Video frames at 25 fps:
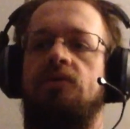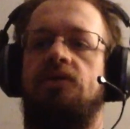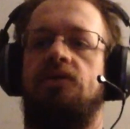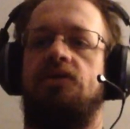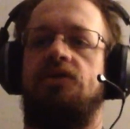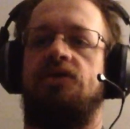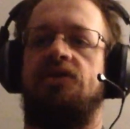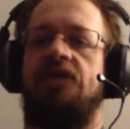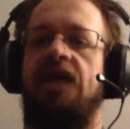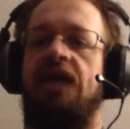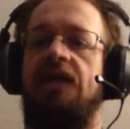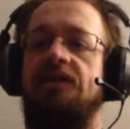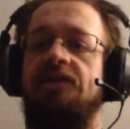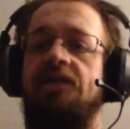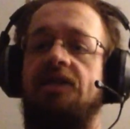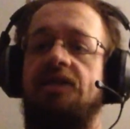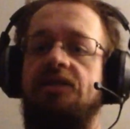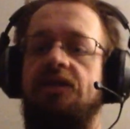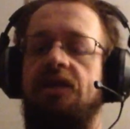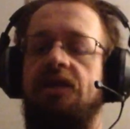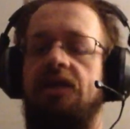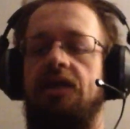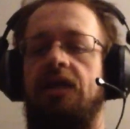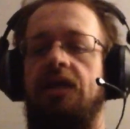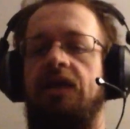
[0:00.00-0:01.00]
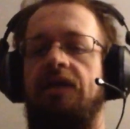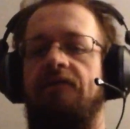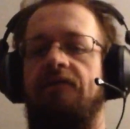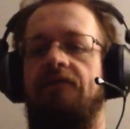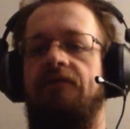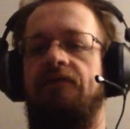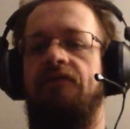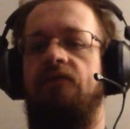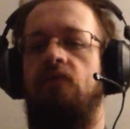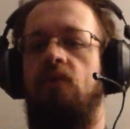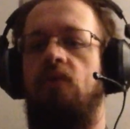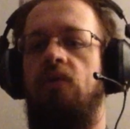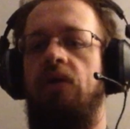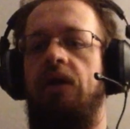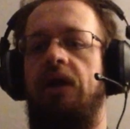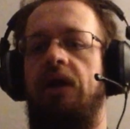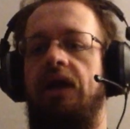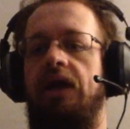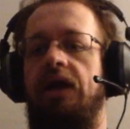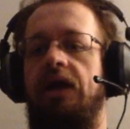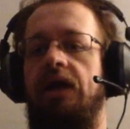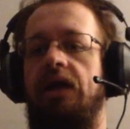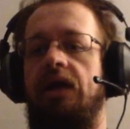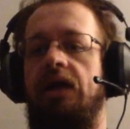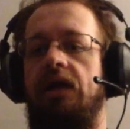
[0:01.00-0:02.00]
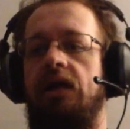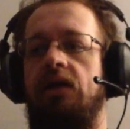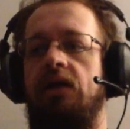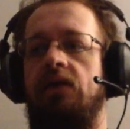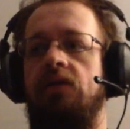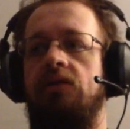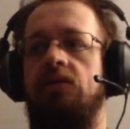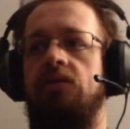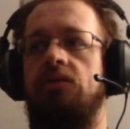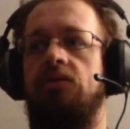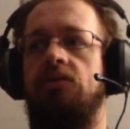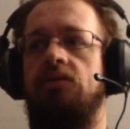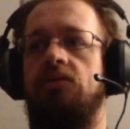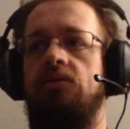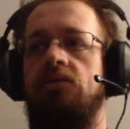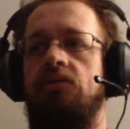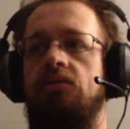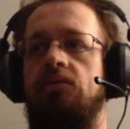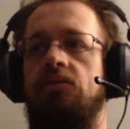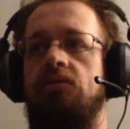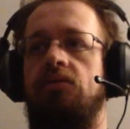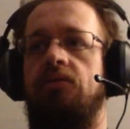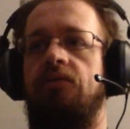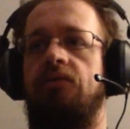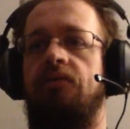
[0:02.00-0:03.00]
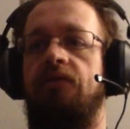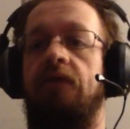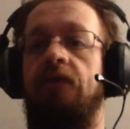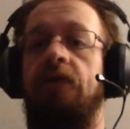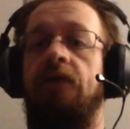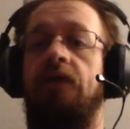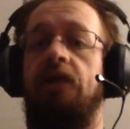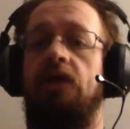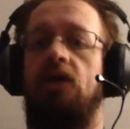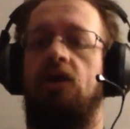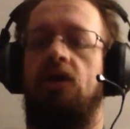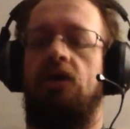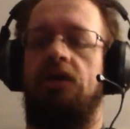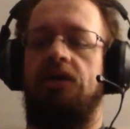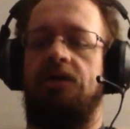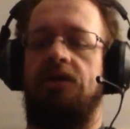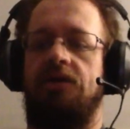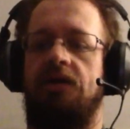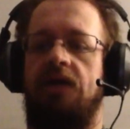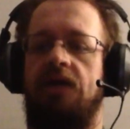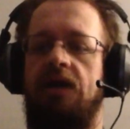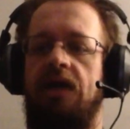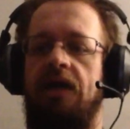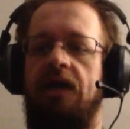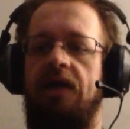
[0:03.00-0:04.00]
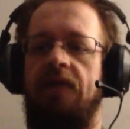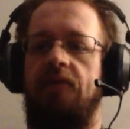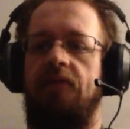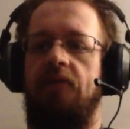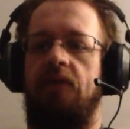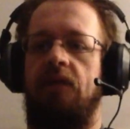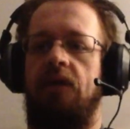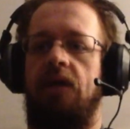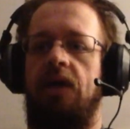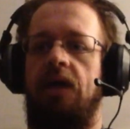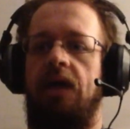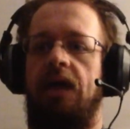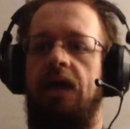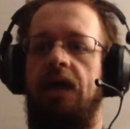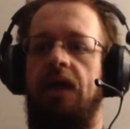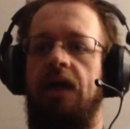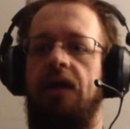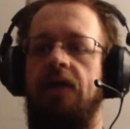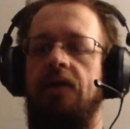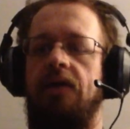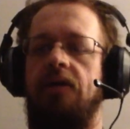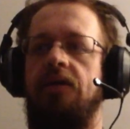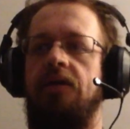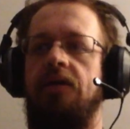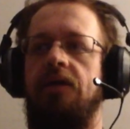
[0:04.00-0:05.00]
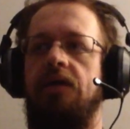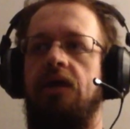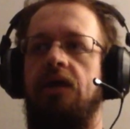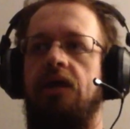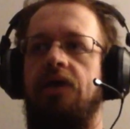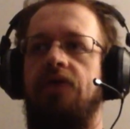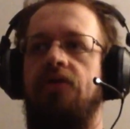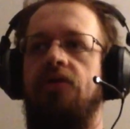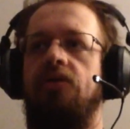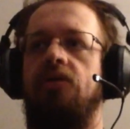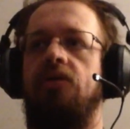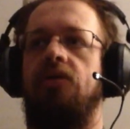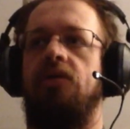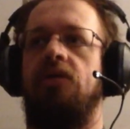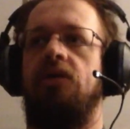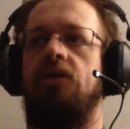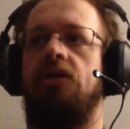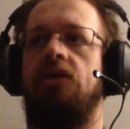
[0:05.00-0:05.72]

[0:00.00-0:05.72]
Skeksis can live for a very long time, and the other